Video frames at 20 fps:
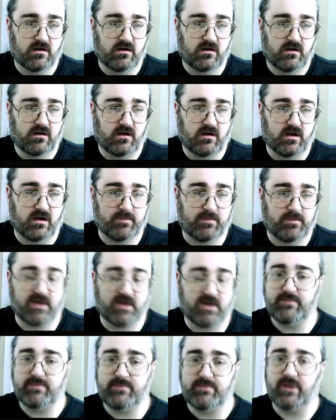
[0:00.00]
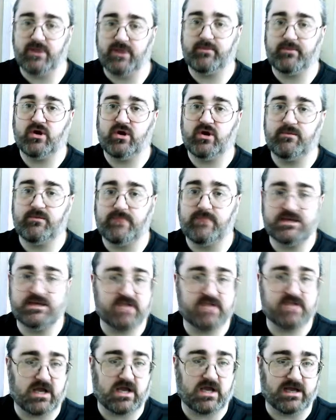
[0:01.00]
Apparently my impact program is
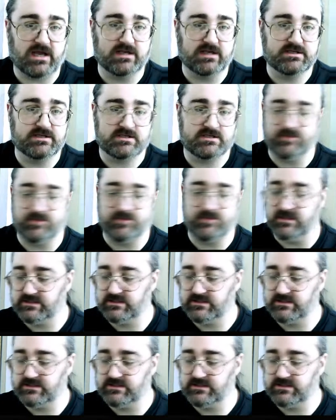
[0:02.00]
the Highlands at the minute.